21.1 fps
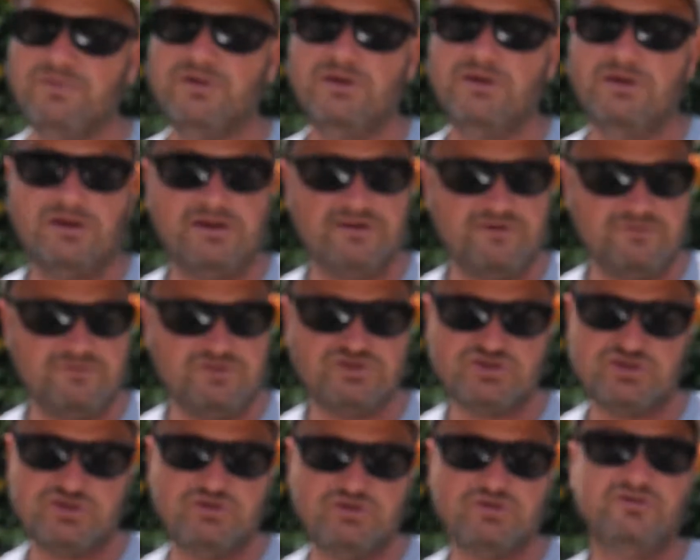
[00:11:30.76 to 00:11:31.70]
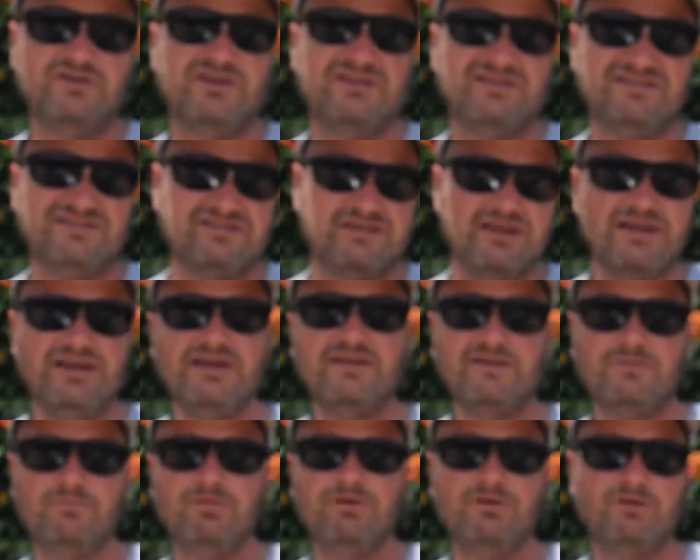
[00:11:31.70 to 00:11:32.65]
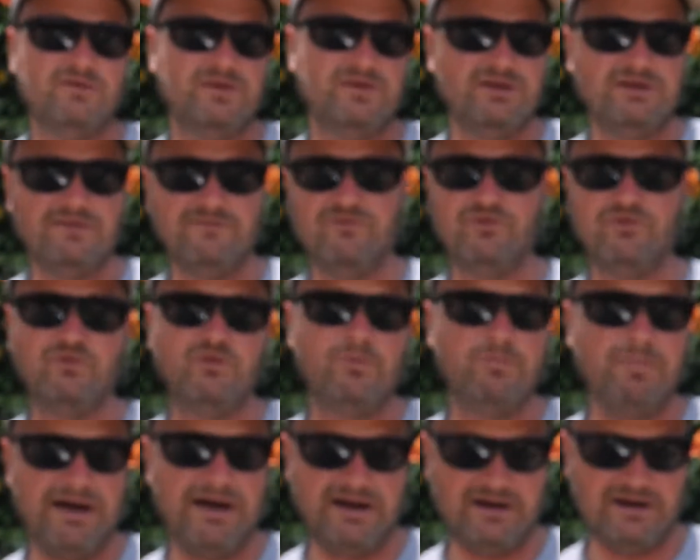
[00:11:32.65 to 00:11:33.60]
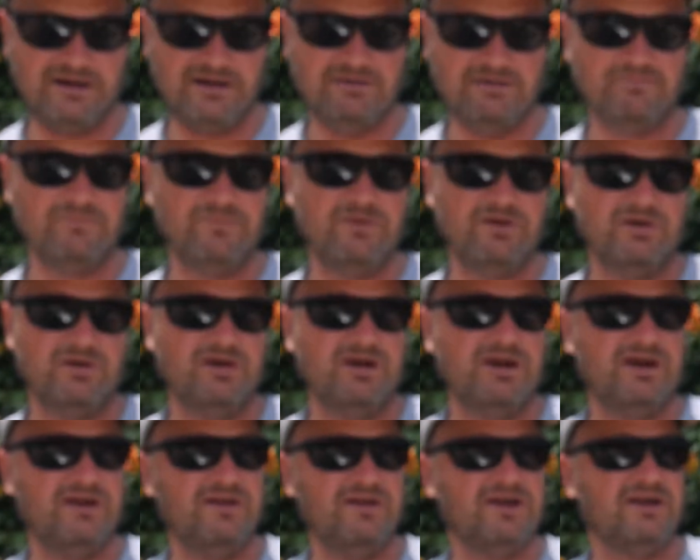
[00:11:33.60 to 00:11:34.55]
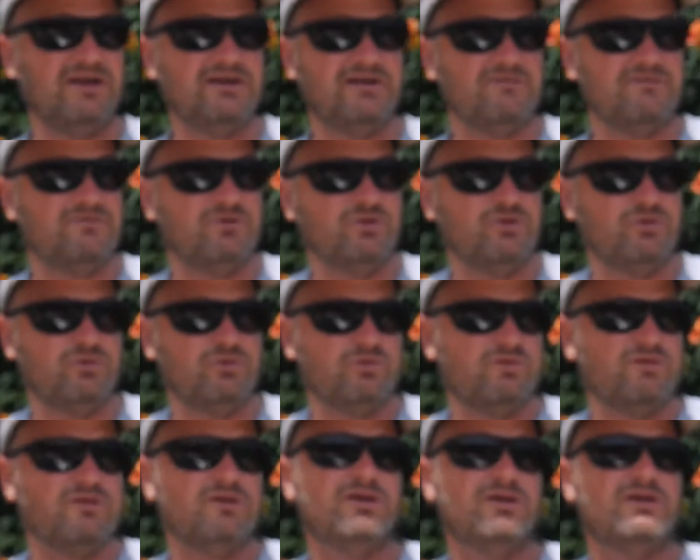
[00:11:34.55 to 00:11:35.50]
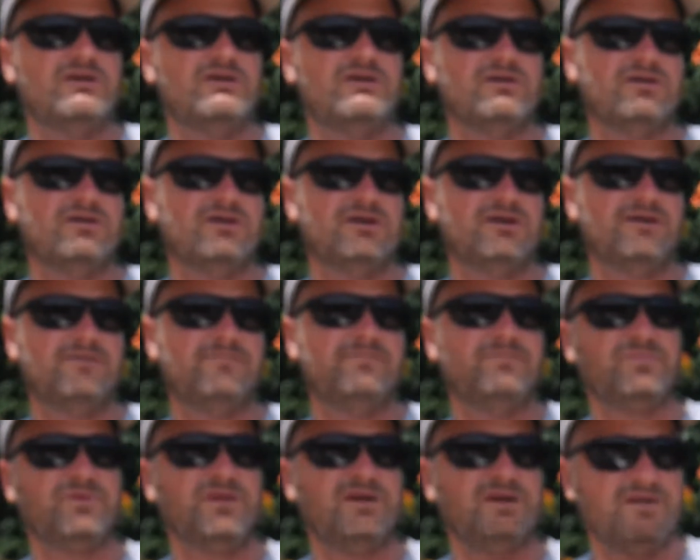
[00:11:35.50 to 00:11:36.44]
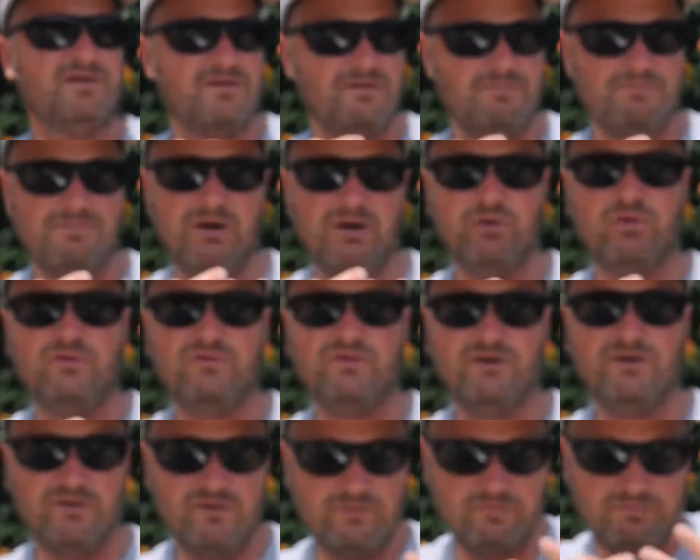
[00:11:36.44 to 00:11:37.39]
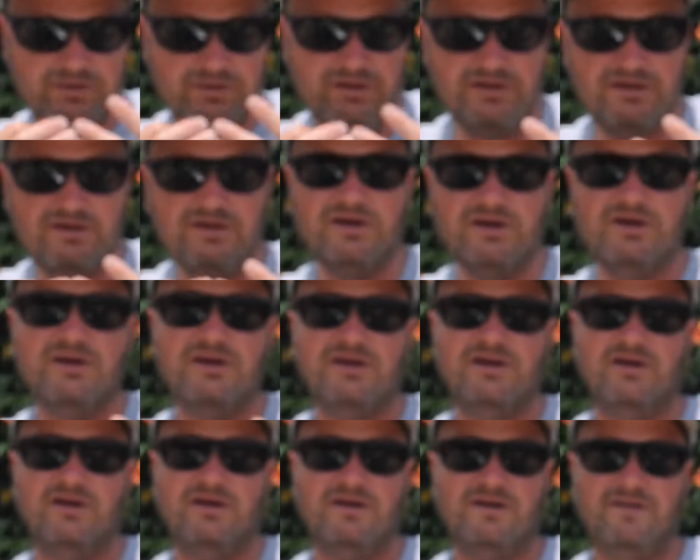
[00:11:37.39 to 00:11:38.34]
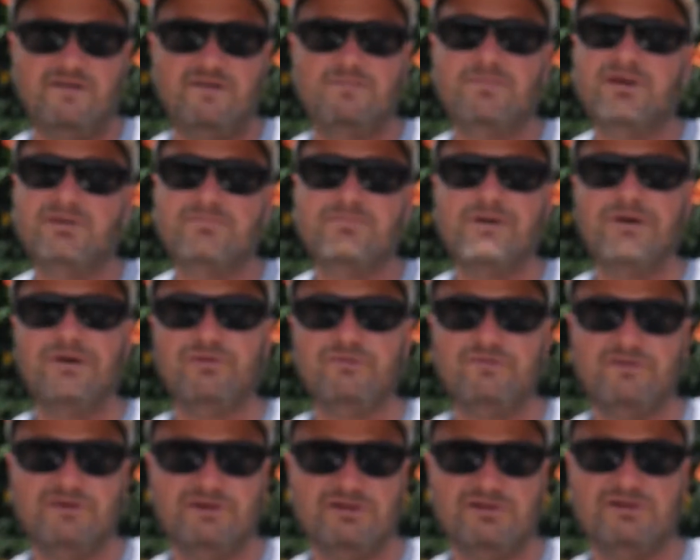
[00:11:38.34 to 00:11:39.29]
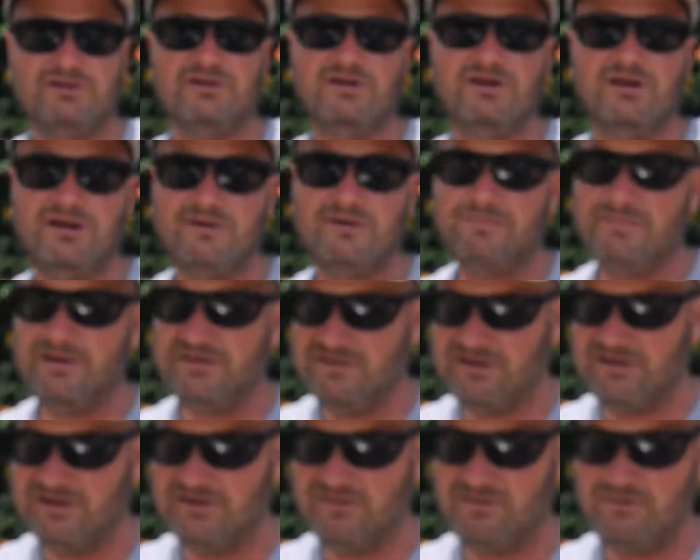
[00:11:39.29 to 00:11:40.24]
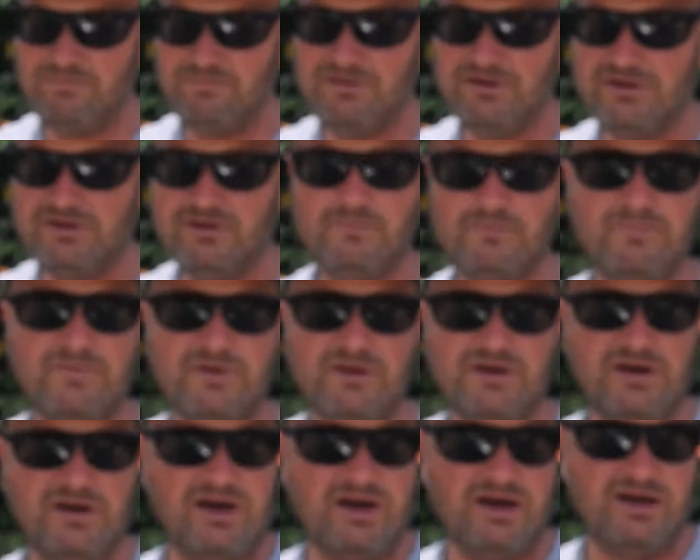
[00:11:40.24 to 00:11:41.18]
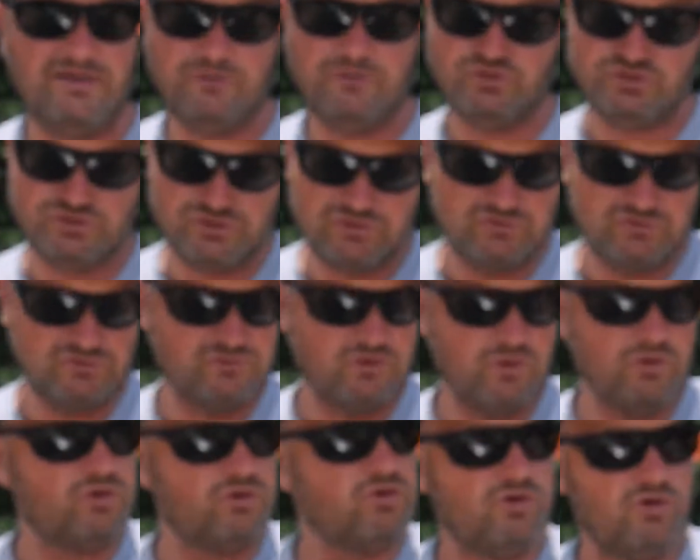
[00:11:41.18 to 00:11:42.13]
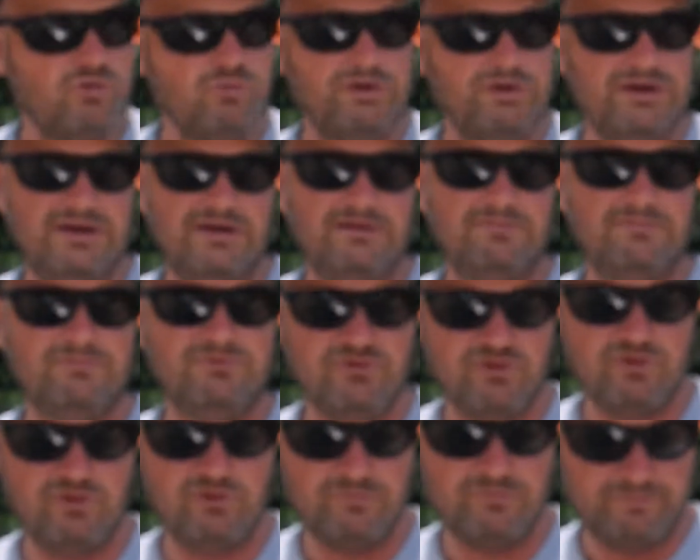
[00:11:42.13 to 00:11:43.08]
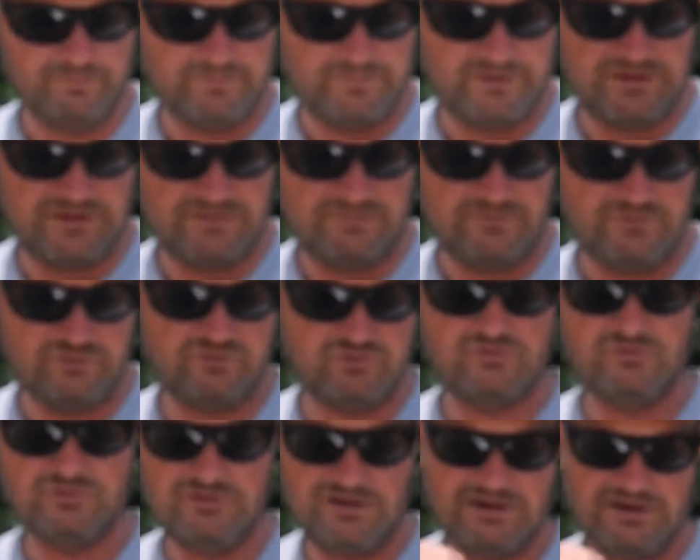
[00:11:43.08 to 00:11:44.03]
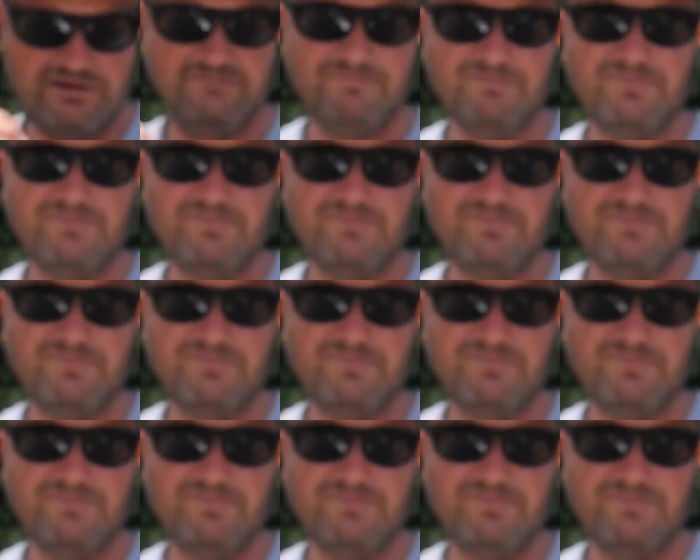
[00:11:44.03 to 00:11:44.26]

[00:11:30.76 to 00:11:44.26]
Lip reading: and you have the sugars that stay in the beer that give you the body, and that give you the mouthfeel, the big mouthfeel at the end of the beer. Those sugars don't go away, so those are kind